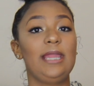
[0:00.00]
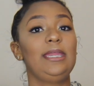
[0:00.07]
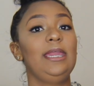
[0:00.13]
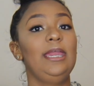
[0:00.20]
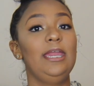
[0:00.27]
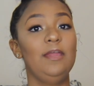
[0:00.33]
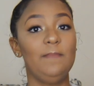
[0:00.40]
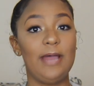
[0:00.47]
I
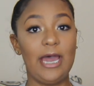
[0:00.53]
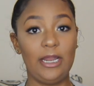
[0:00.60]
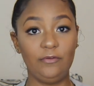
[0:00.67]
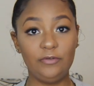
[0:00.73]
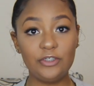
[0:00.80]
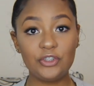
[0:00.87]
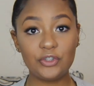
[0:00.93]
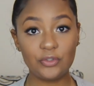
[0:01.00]
get him out
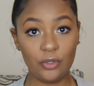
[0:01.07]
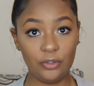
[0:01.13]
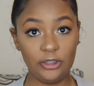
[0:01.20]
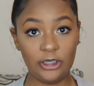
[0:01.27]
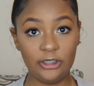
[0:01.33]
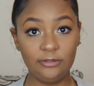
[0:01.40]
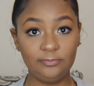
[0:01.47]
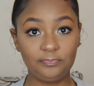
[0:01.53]
of his
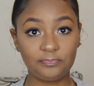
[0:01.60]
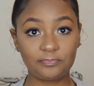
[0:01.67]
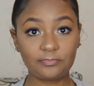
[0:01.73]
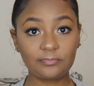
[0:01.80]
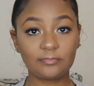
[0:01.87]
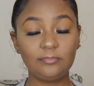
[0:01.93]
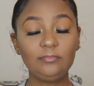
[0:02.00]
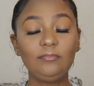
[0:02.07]
stroller,
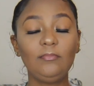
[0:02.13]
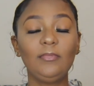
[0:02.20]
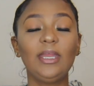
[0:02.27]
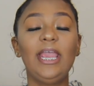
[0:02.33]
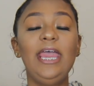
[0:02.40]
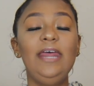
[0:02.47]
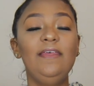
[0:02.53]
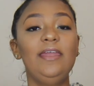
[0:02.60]

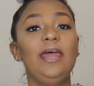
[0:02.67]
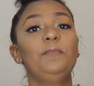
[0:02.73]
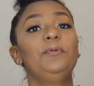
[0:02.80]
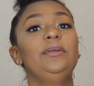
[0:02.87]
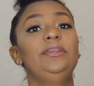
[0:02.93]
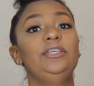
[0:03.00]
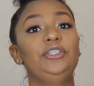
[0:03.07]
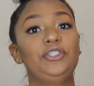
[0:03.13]
and then I
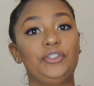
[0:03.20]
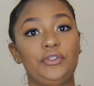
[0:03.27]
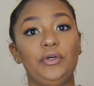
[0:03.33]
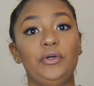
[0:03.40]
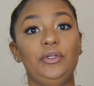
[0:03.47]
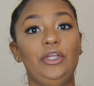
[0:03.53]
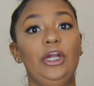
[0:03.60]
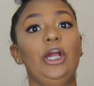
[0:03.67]
put the
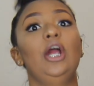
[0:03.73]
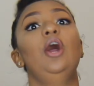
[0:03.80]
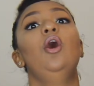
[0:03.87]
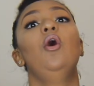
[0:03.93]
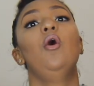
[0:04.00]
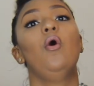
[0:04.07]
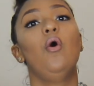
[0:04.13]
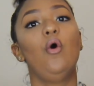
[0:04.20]
stroller
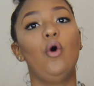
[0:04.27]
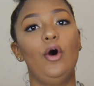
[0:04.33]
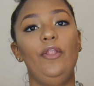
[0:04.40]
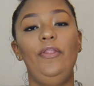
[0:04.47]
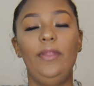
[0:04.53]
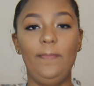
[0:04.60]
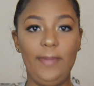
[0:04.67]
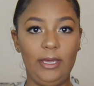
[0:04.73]

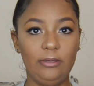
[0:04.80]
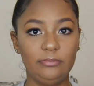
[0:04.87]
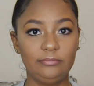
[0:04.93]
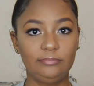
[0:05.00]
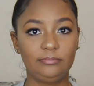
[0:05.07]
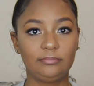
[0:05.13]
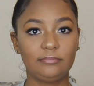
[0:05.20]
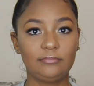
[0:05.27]
on the belt.
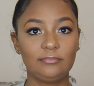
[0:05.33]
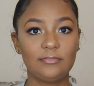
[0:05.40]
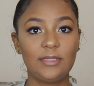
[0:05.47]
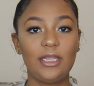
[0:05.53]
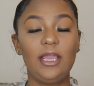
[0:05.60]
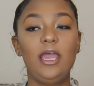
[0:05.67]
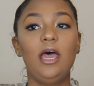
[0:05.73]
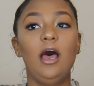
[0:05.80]

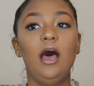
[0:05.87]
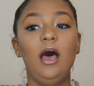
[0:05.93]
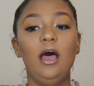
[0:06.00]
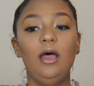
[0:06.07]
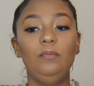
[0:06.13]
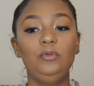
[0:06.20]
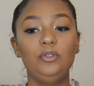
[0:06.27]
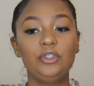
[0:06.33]

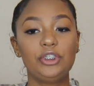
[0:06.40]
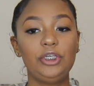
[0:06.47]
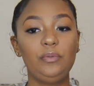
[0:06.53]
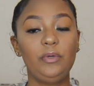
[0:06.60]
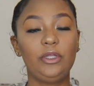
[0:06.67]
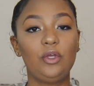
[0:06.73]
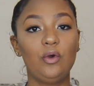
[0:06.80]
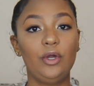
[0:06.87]
Usually
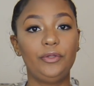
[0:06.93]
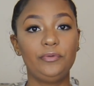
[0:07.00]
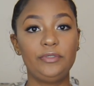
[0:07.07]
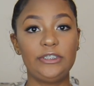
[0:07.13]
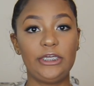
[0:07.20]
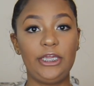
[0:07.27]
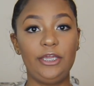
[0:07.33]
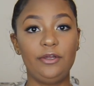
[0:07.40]
with going through
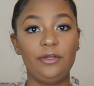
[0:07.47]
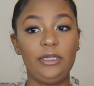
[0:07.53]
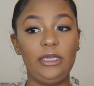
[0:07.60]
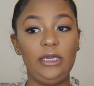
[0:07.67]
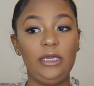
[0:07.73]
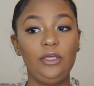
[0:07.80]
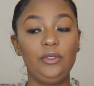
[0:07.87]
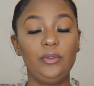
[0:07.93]

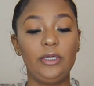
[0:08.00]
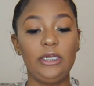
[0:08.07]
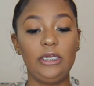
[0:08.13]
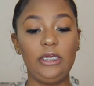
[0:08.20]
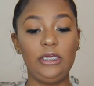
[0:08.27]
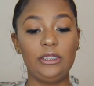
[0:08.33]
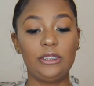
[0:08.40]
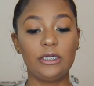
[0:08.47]
security, you can
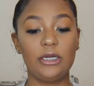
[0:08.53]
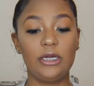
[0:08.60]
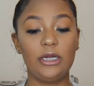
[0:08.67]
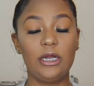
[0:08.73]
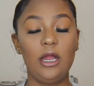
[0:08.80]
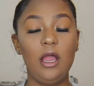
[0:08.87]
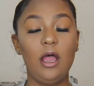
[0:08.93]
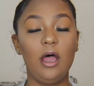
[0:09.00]

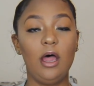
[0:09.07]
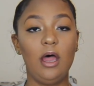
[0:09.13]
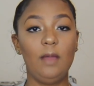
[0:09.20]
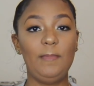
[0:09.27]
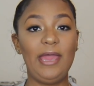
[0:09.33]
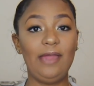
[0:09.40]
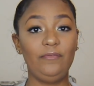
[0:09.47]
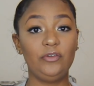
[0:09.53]
either
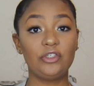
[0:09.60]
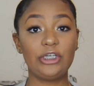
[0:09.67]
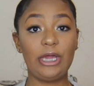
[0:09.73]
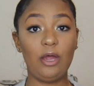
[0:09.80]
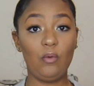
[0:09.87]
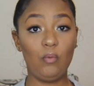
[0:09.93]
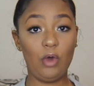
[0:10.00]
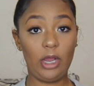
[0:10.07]
have your
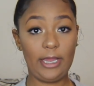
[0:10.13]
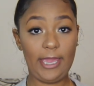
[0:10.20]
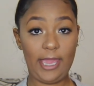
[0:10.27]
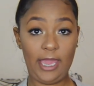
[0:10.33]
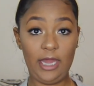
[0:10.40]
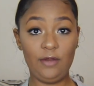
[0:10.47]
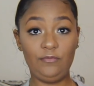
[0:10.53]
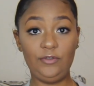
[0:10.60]
child walk
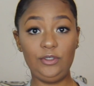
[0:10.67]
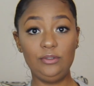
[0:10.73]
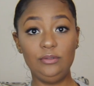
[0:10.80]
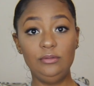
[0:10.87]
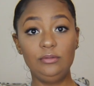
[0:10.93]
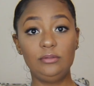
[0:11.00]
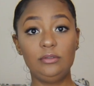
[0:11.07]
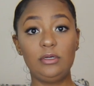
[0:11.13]
ahead of
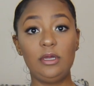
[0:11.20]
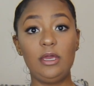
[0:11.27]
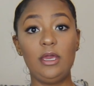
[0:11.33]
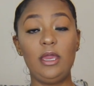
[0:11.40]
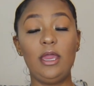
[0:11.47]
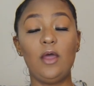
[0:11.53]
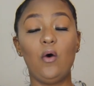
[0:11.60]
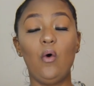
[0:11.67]
you,
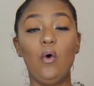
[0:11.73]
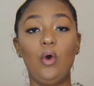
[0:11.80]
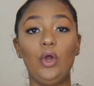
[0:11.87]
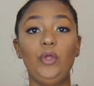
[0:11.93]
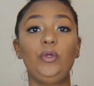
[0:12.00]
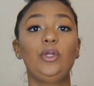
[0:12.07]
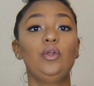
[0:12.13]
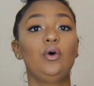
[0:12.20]

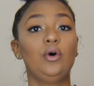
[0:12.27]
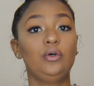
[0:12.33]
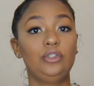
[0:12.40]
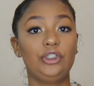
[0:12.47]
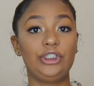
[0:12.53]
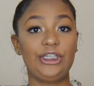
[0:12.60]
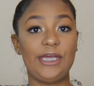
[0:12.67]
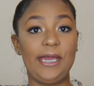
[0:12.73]
or you can
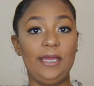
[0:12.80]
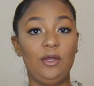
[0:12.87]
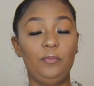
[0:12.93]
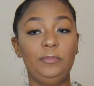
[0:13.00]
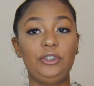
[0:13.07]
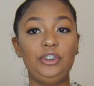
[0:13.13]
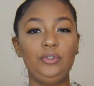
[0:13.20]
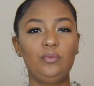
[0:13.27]
hold your
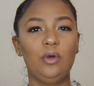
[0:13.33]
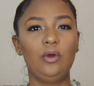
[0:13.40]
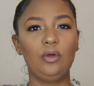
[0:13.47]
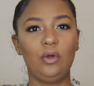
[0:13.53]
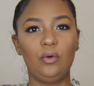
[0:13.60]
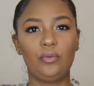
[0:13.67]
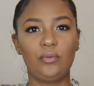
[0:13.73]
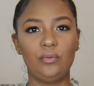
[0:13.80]
child, but you won't
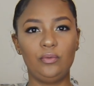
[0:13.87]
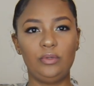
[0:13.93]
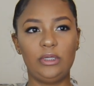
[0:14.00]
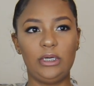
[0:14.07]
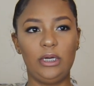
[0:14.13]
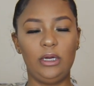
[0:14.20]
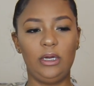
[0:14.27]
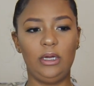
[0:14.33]
go through
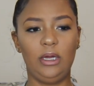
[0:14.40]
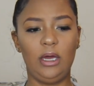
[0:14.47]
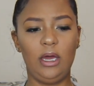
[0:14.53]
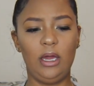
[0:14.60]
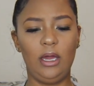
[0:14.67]
the